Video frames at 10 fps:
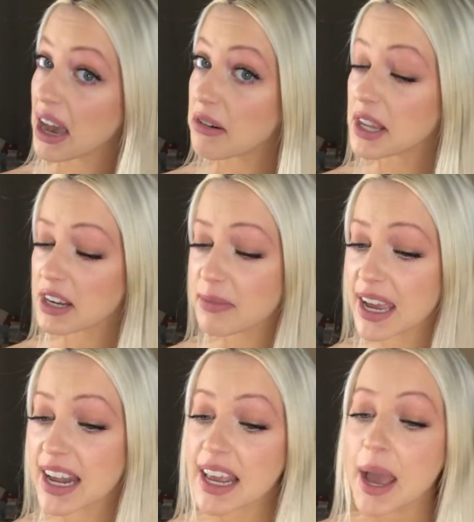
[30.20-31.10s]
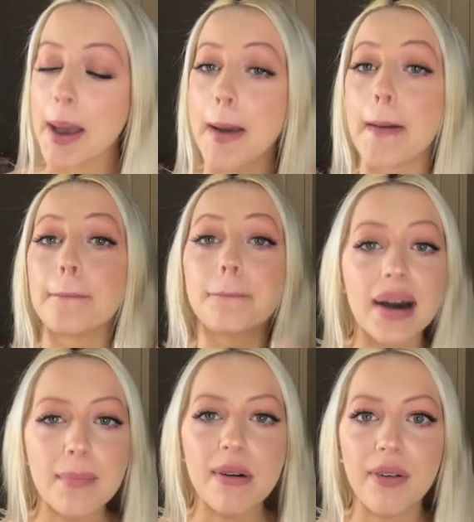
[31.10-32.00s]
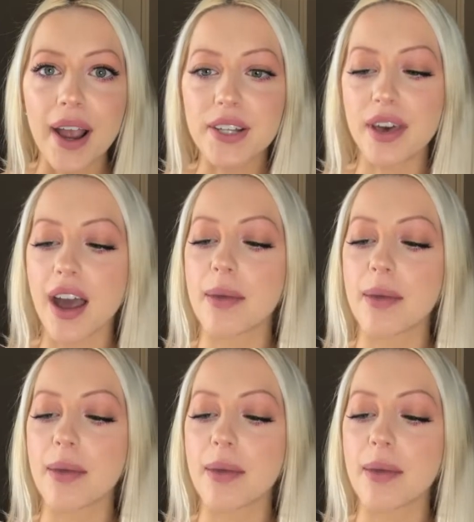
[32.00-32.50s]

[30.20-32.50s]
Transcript: out a little bit, but before I do that,